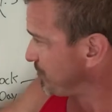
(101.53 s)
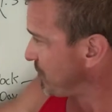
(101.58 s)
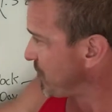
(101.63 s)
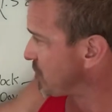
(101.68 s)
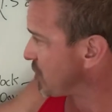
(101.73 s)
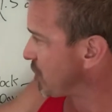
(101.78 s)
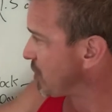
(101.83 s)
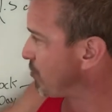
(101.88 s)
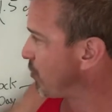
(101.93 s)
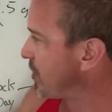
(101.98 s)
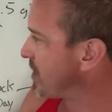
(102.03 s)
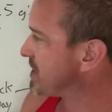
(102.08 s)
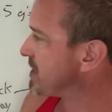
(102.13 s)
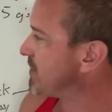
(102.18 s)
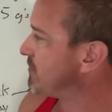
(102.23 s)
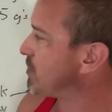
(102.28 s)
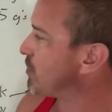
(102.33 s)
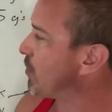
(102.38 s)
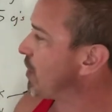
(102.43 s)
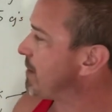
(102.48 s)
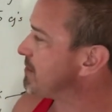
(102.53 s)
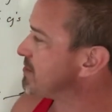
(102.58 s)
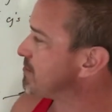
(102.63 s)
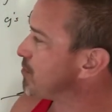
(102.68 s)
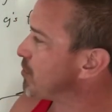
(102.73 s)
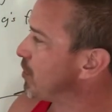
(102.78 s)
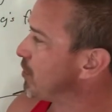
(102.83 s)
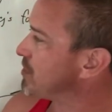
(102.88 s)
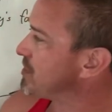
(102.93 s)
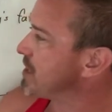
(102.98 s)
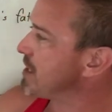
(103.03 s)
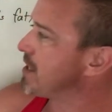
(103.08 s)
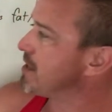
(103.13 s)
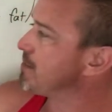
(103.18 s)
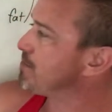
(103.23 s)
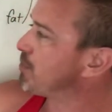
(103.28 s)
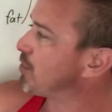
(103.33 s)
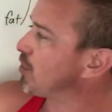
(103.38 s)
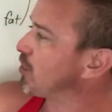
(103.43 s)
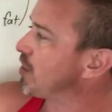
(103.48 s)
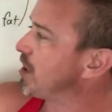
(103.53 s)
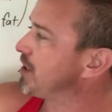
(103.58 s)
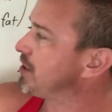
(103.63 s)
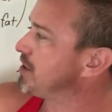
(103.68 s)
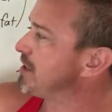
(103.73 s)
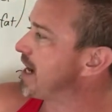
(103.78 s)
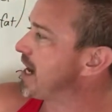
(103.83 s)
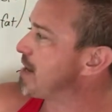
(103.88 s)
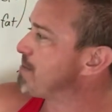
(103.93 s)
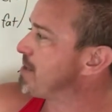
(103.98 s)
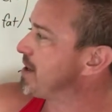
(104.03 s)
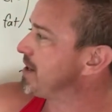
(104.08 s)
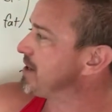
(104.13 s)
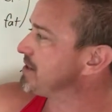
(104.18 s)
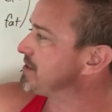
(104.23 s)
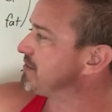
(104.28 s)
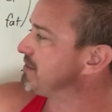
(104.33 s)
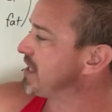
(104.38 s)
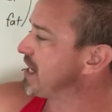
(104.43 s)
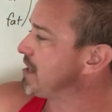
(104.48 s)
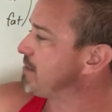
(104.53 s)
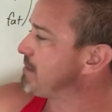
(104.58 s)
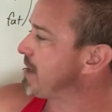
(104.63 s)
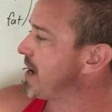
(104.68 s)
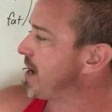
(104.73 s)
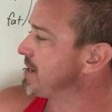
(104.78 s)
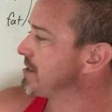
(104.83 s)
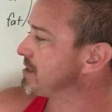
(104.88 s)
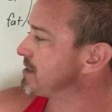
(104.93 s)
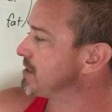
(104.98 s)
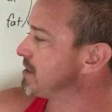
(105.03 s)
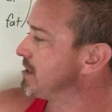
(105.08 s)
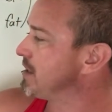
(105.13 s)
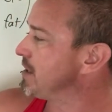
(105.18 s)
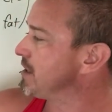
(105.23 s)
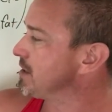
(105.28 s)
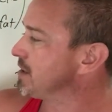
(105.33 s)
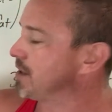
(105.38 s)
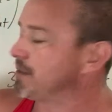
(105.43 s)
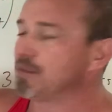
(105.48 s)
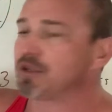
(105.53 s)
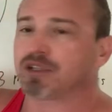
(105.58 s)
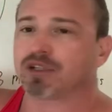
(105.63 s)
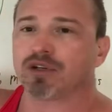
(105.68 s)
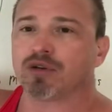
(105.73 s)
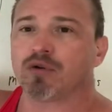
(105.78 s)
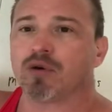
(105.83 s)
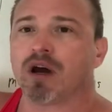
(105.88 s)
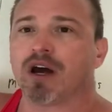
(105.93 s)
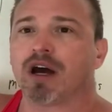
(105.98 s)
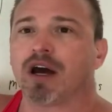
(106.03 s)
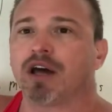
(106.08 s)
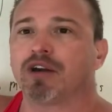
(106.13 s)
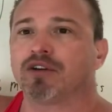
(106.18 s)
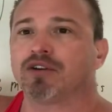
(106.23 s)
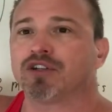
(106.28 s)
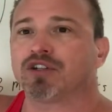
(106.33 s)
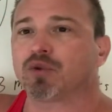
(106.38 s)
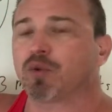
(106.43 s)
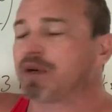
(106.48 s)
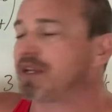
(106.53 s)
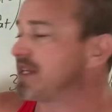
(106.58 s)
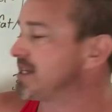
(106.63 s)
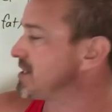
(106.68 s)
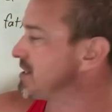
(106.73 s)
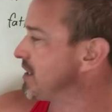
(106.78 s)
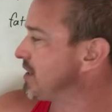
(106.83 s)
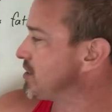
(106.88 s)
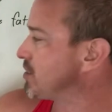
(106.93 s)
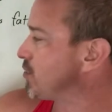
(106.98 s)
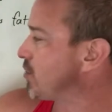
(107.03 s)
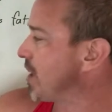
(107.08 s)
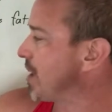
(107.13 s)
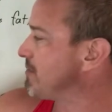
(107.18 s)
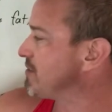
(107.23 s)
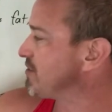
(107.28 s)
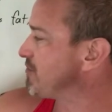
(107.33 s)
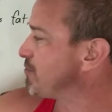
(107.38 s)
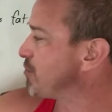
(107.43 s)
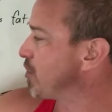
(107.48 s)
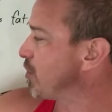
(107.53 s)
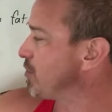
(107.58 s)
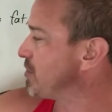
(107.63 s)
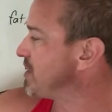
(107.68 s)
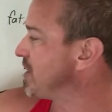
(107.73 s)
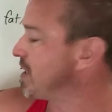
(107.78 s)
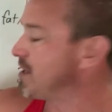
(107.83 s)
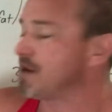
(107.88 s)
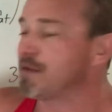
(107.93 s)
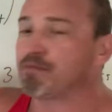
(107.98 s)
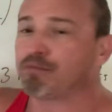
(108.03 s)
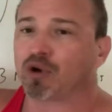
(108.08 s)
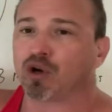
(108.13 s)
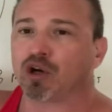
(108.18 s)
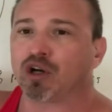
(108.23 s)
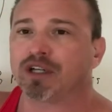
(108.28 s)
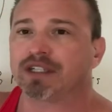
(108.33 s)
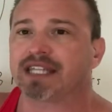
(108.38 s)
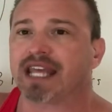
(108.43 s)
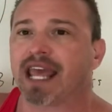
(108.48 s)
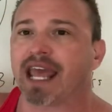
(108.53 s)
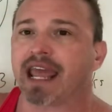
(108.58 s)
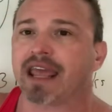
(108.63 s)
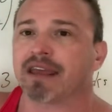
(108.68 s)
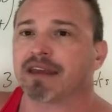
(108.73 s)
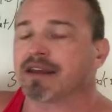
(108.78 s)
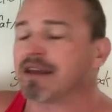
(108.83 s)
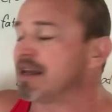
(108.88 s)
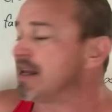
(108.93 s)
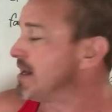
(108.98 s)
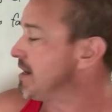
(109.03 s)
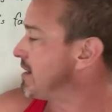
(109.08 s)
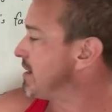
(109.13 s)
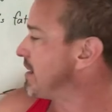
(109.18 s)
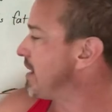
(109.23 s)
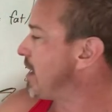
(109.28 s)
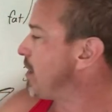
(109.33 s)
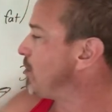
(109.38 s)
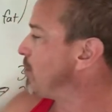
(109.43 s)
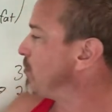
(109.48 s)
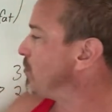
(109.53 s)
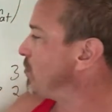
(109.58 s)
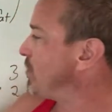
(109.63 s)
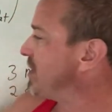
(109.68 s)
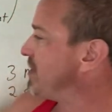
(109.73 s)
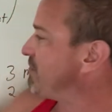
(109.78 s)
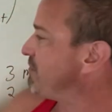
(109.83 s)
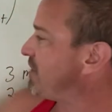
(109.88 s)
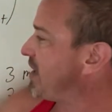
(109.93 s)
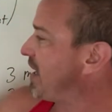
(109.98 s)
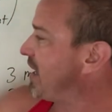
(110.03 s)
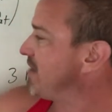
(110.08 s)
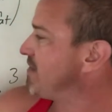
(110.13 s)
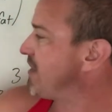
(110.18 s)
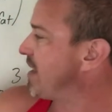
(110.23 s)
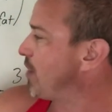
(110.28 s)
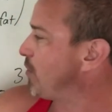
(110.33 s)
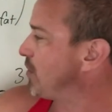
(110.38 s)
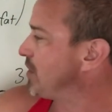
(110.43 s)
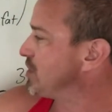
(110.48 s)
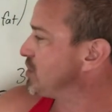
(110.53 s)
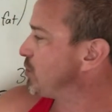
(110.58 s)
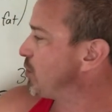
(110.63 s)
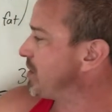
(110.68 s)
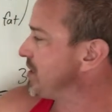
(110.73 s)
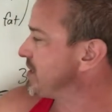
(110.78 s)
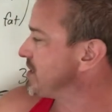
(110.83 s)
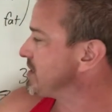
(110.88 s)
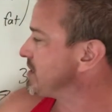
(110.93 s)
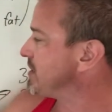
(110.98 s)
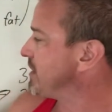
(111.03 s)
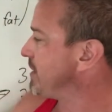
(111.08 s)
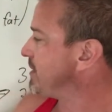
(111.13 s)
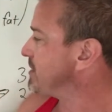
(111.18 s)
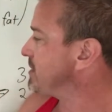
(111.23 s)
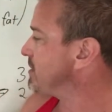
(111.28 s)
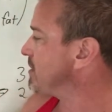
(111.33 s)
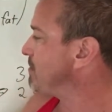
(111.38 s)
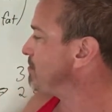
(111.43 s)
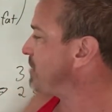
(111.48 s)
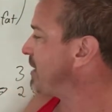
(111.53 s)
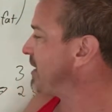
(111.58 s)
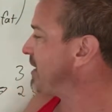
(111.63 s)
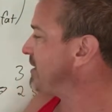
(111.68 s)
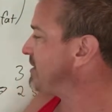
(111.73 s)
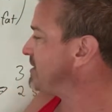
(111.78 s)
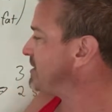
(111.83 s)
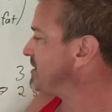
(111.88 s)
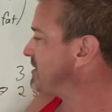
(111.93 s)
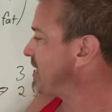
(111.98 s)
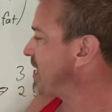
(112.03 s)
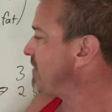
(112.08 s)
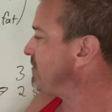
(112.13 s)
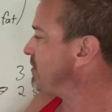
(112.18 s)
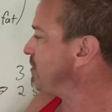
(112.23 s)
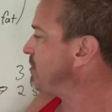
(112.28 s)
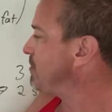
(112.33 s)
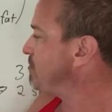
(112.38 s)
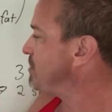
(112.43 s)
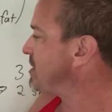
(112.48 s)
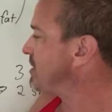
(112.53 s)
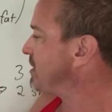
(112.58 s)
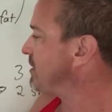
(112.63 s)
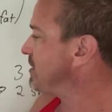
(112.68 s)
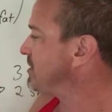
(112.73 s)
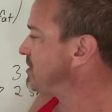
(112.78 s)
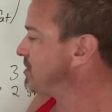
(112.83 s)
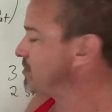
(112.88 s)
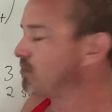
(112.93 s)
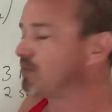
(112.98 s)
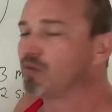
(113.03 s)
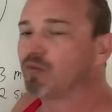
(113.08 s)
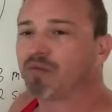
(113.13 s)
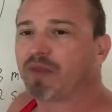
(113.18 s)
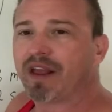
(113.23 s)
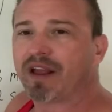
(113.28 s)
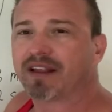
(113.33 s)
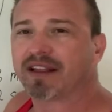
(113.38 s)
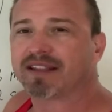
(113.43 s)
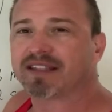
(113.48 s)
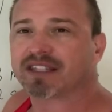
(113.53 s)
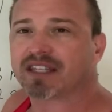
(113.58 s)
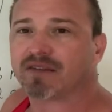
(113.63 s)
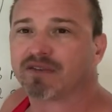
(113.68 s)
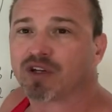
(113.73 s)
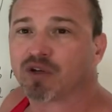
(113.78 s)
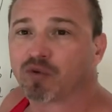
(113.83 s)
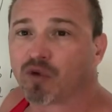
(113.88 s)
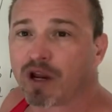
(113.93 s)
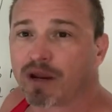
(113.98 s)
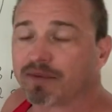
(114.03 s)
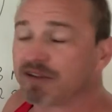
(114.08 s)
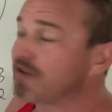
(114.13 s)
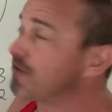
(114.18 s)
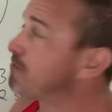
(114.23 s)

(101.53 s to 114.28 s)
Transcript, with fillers: so the 0.7 grams of protein per 180 pounds of lean mass comes to 126 grams of protein per day. Now, we divide that 126 by 7 because uh, it's 7 grams